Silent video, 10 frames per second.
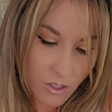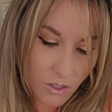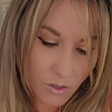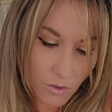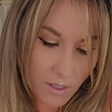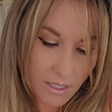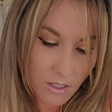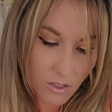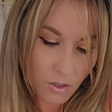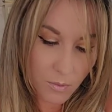2
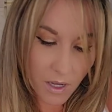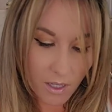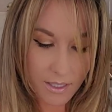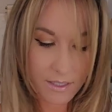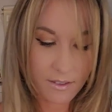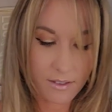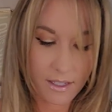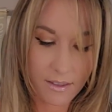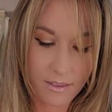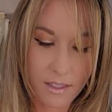additional pockets.
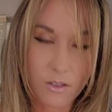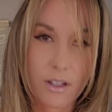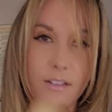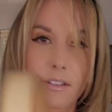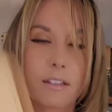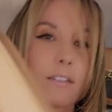I think you guys can